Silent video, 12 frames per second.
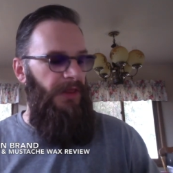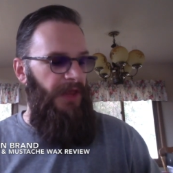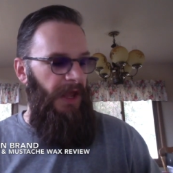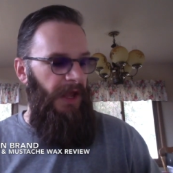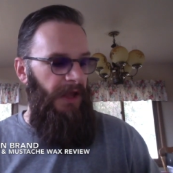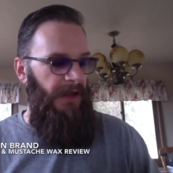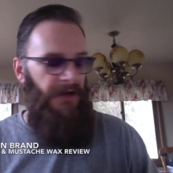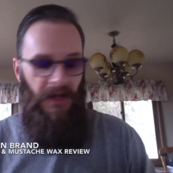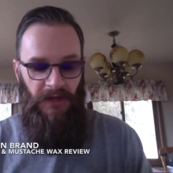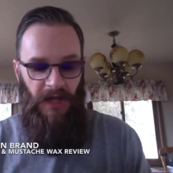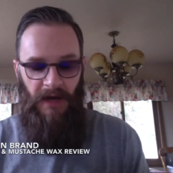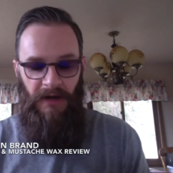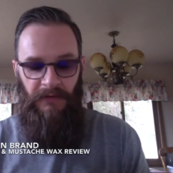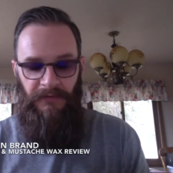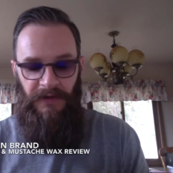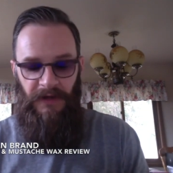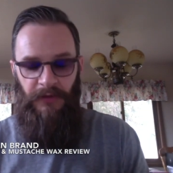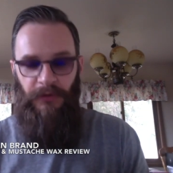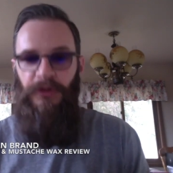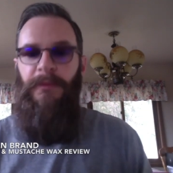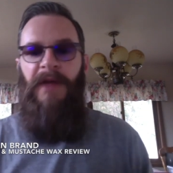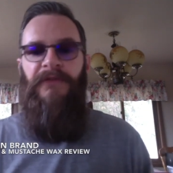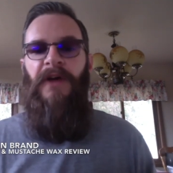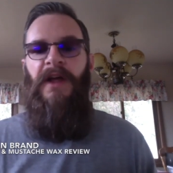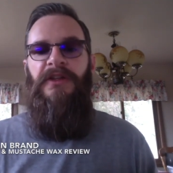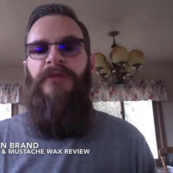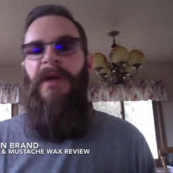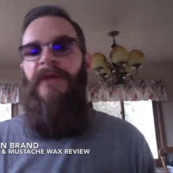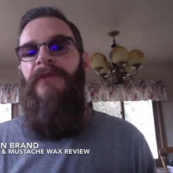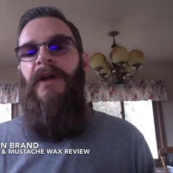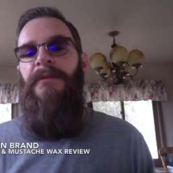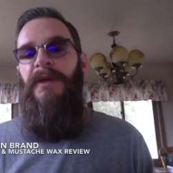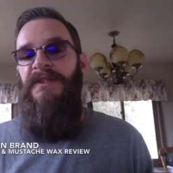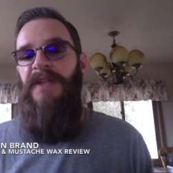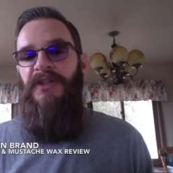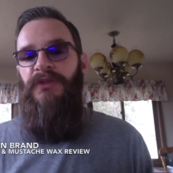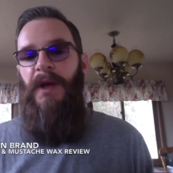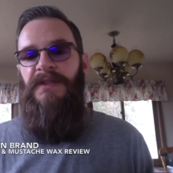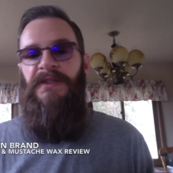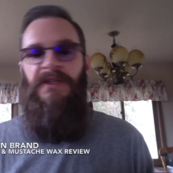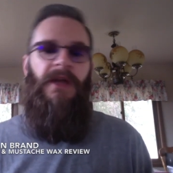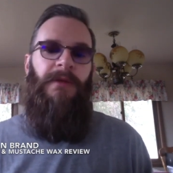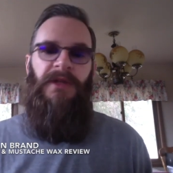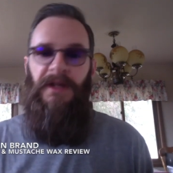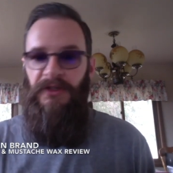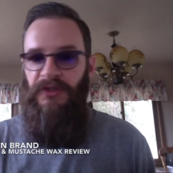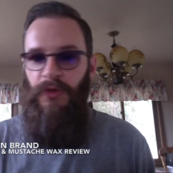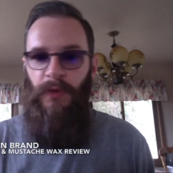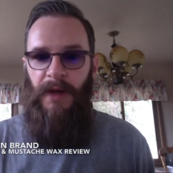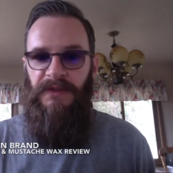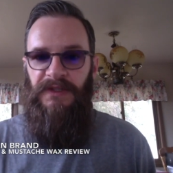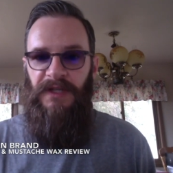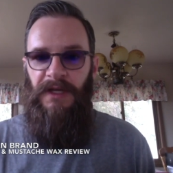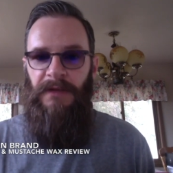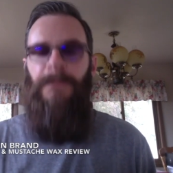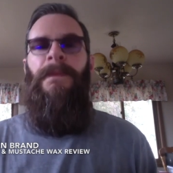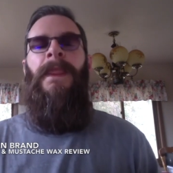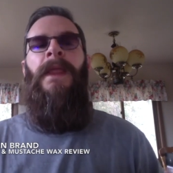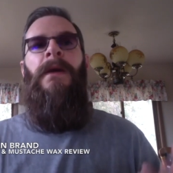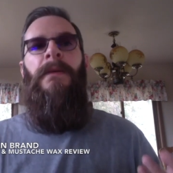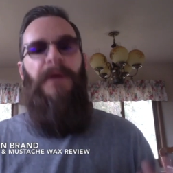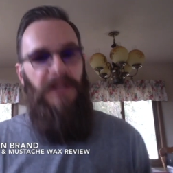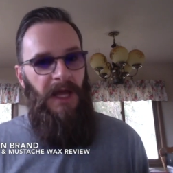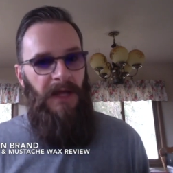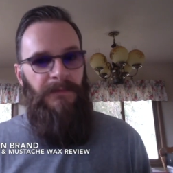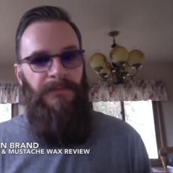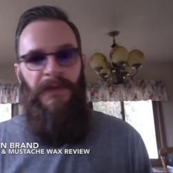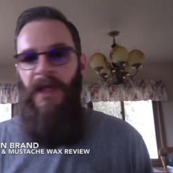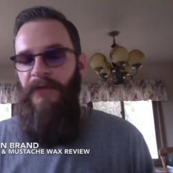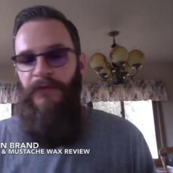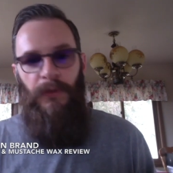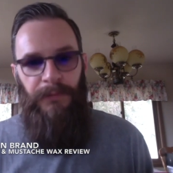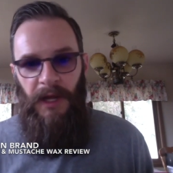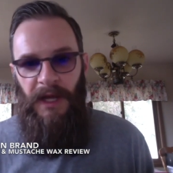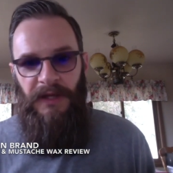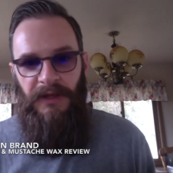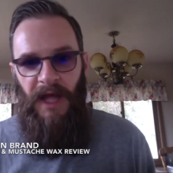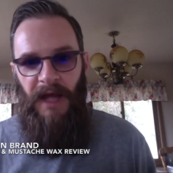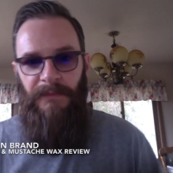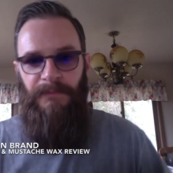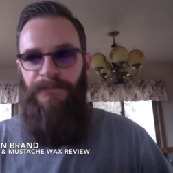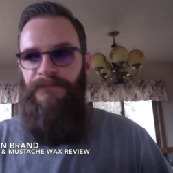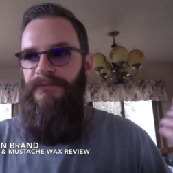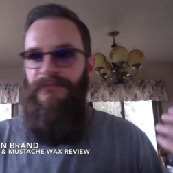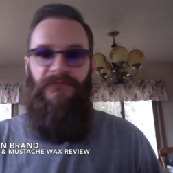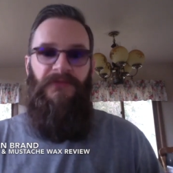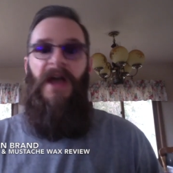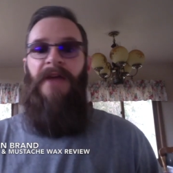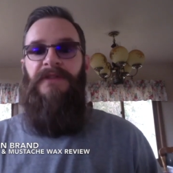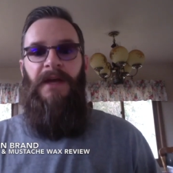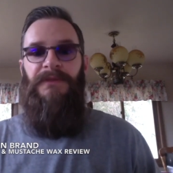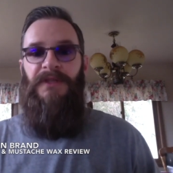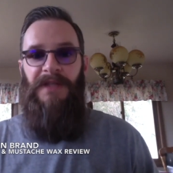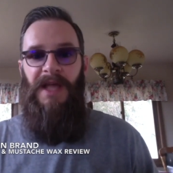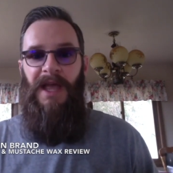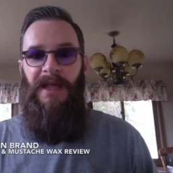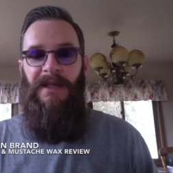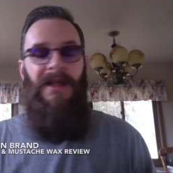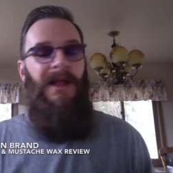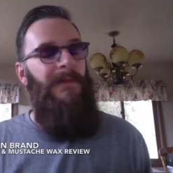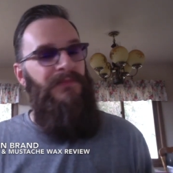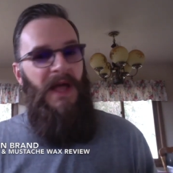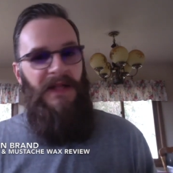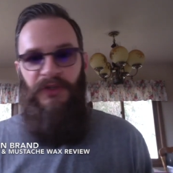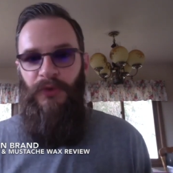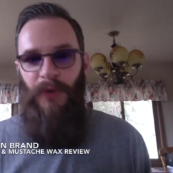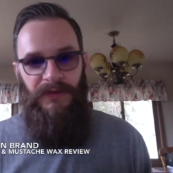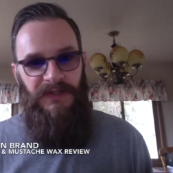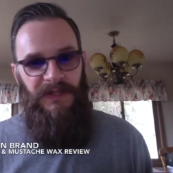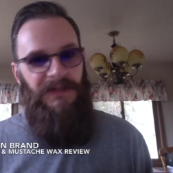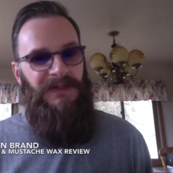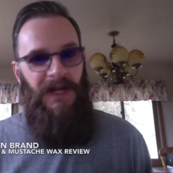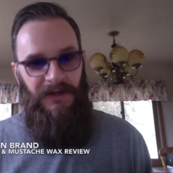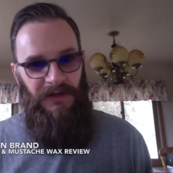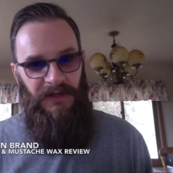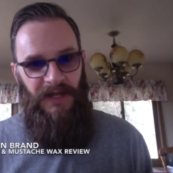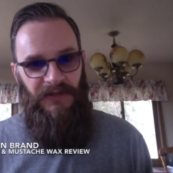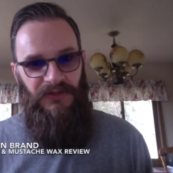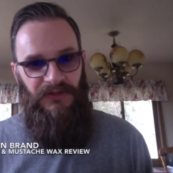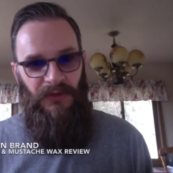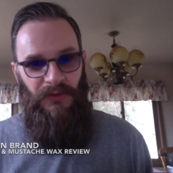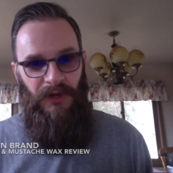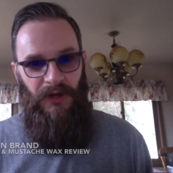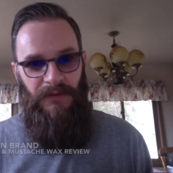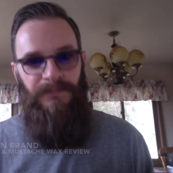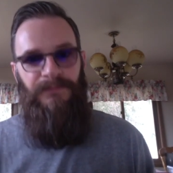than a lot of the other. You might find mustache waxes that come in like a 2-ounce tin, but again, if you're applying that 5 times a day, that 2-ounce tin is not going to last you so long.